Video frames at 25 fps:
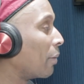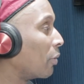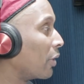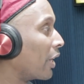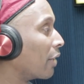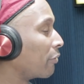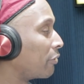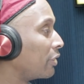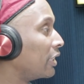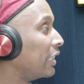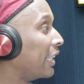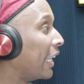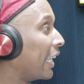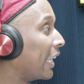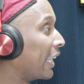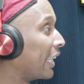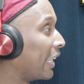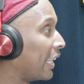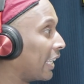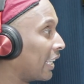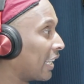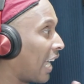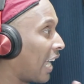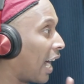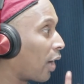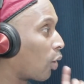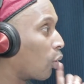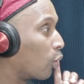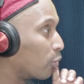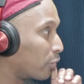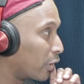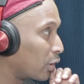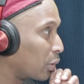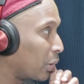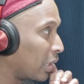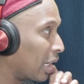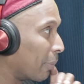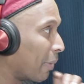I feel I go
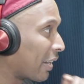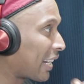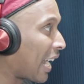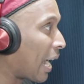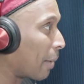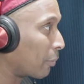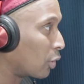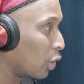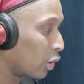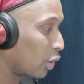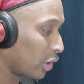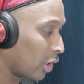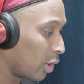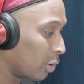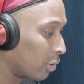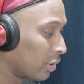overdo it. Let me calm down now.